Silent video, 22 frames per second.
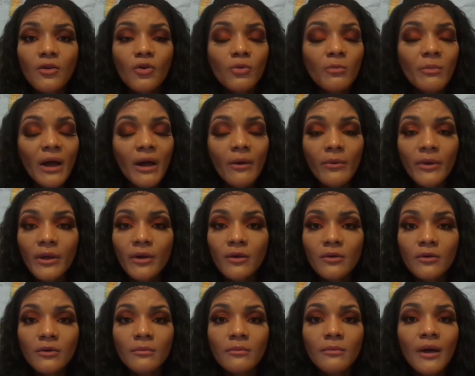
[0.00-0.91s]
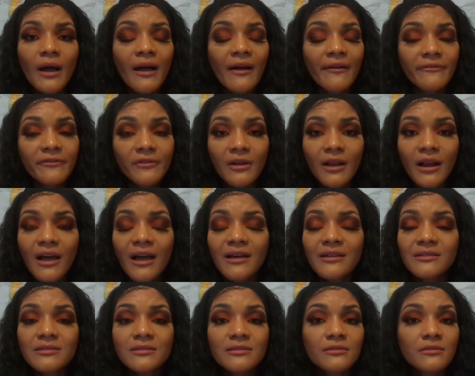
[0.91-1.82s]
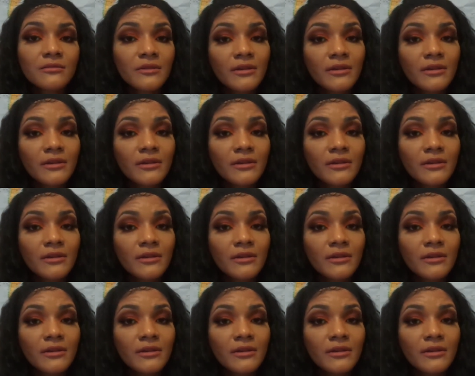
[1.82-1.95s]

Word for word: on my way home after class